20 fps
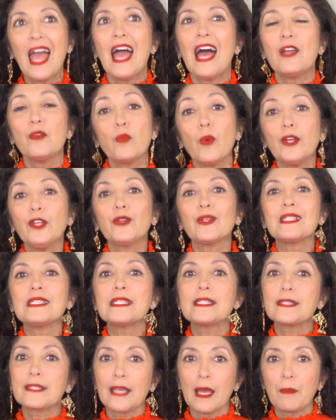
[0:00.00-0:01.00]
and what you can
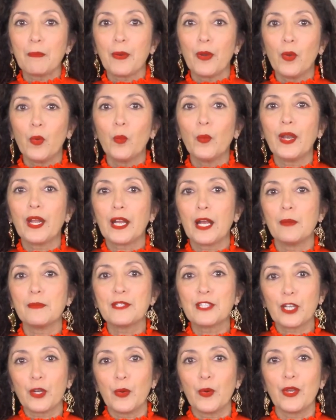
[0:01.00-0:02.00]
skip when it
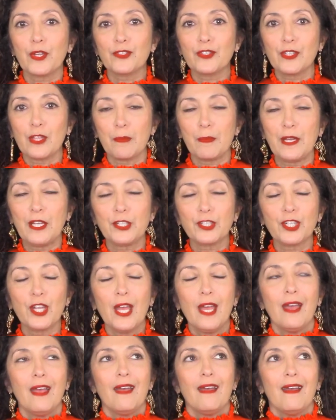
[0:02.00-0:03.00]
comes to going to the
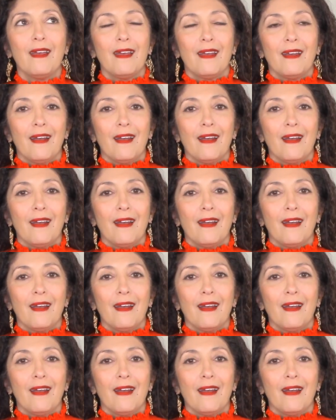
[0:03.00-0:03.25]
beach.